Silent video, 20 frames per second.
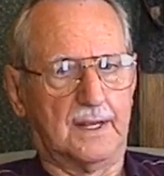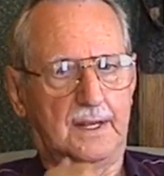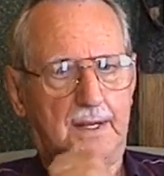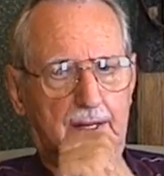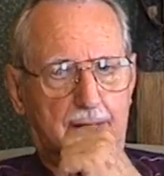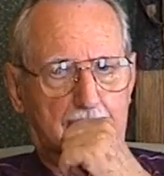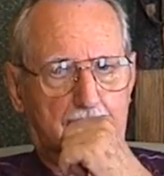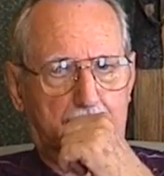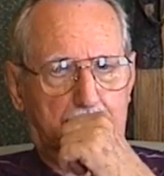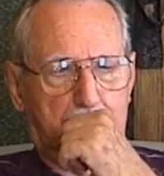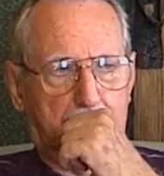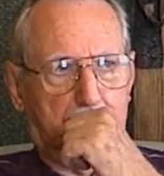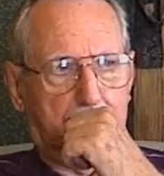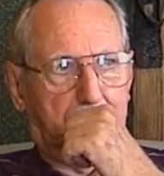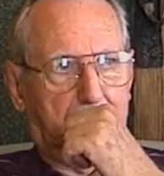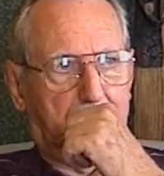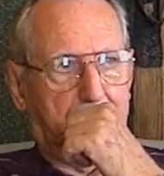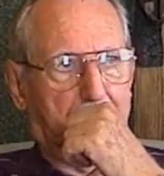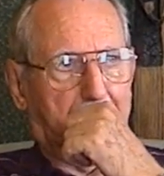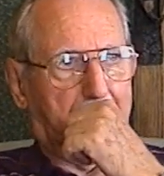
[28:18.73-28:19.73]
Now, did you
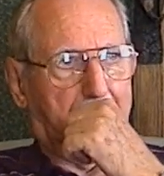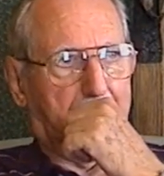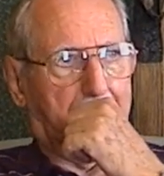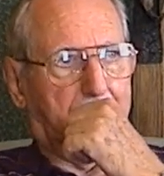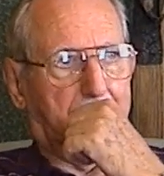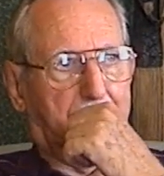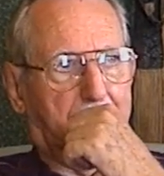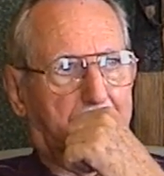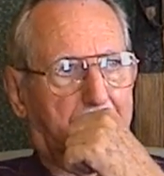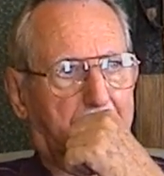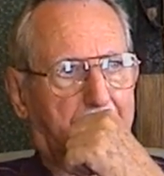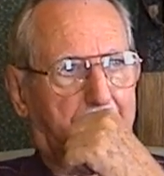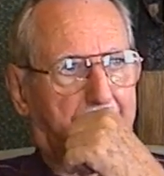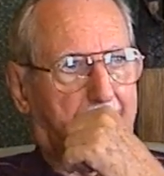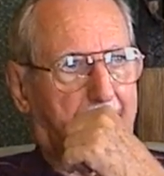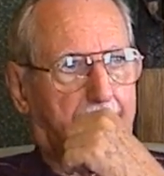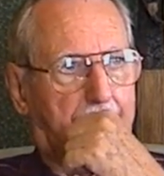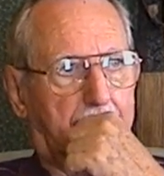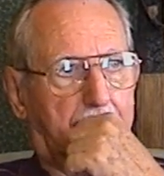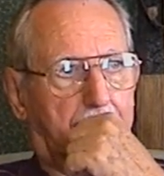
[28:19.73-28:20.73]
meet um,
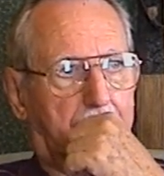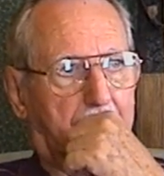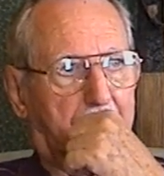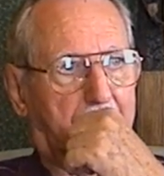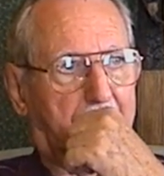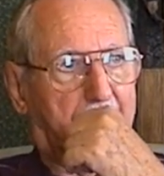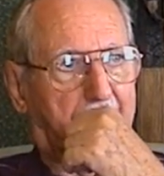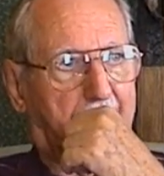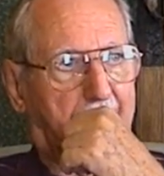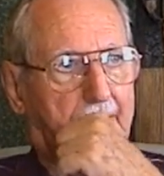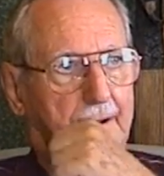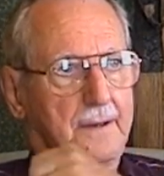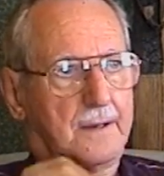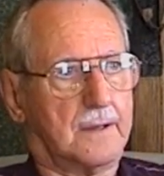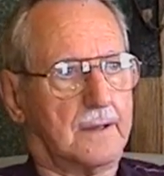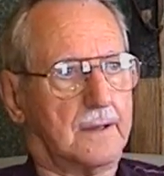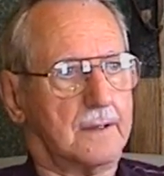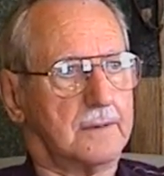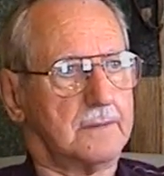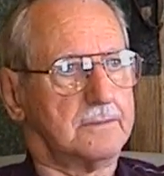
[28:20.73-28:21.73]
Neil
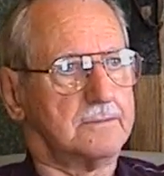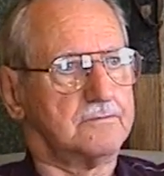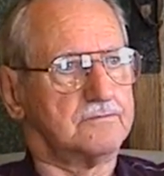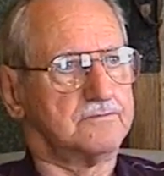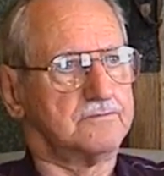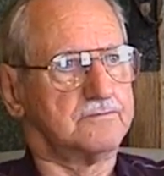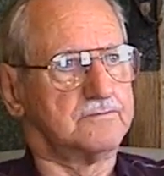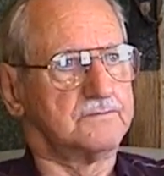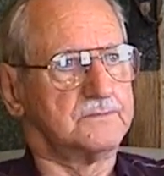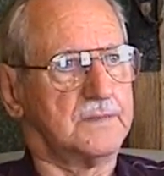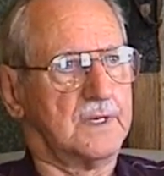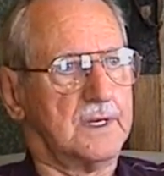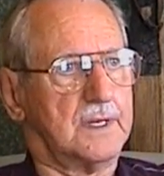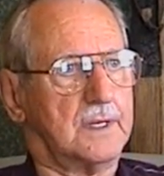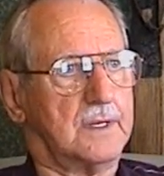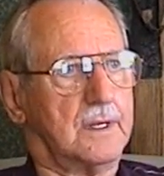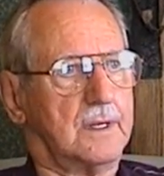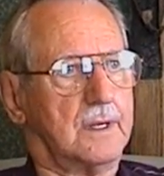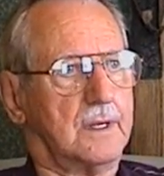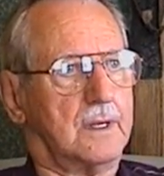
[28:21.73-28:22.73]
down there? Because
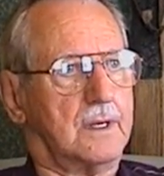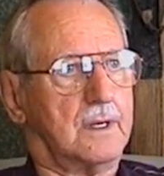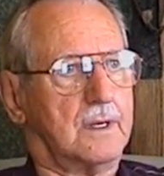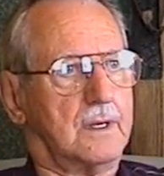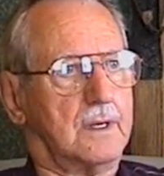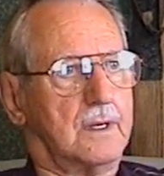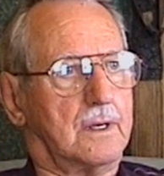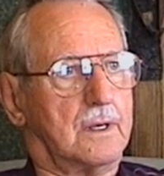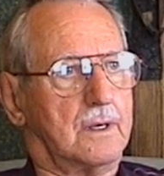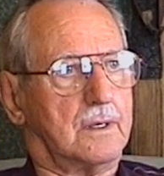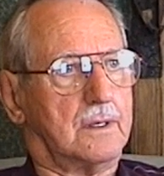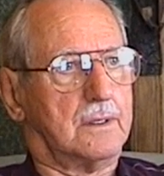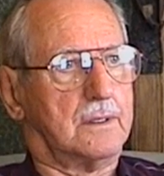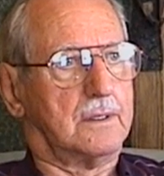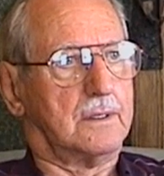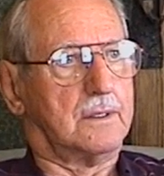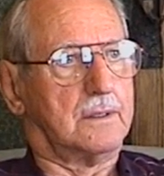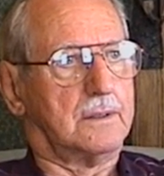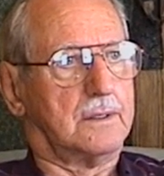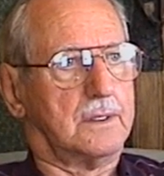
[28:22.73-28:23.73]
he was at
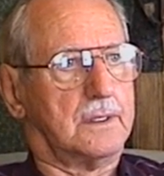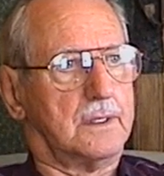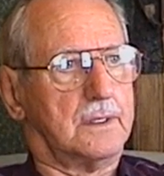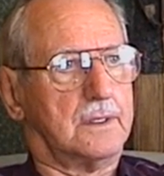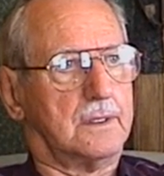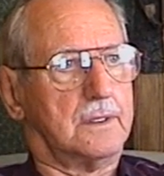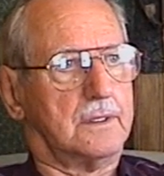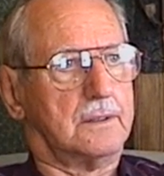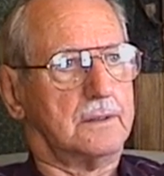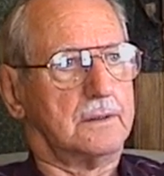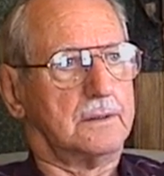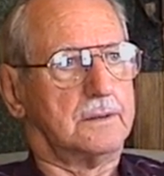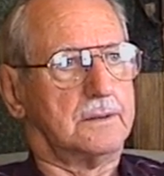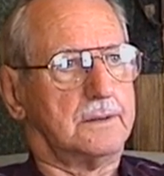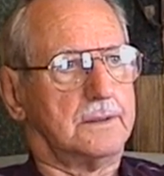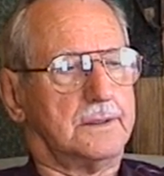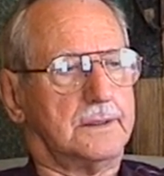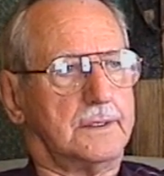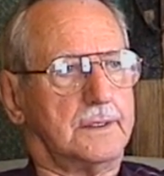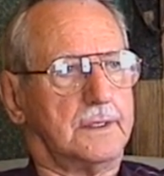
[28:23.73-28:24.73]
Fort Bliss, I think,
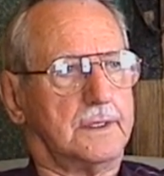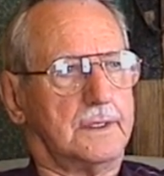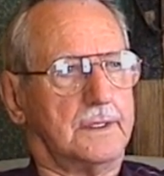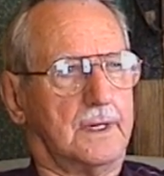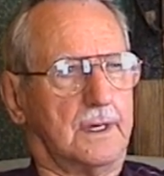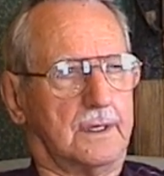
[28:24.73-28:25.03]
learning.